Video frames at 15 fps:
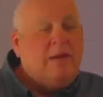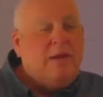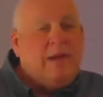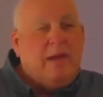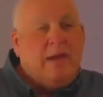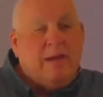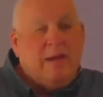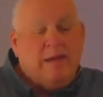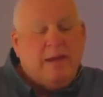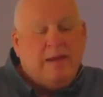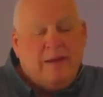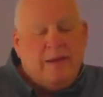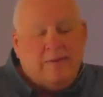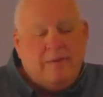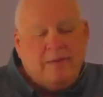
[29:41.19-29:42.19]

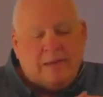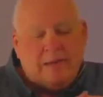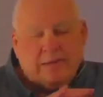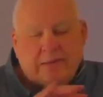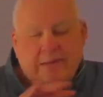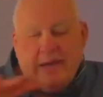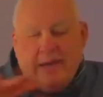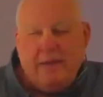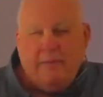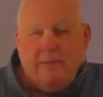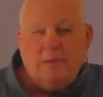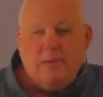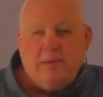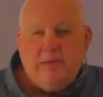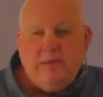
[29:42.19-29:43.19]
and the
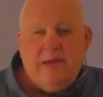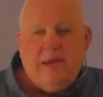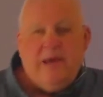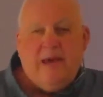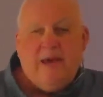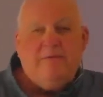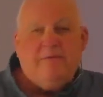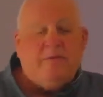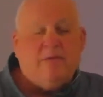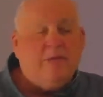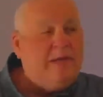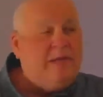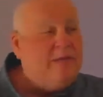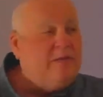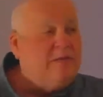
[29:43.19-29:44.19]
assignments he had for
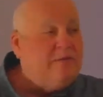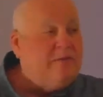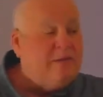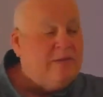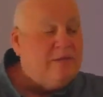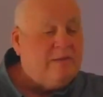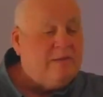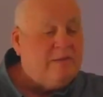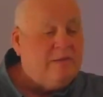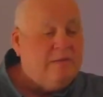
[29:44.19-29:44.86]
each of us.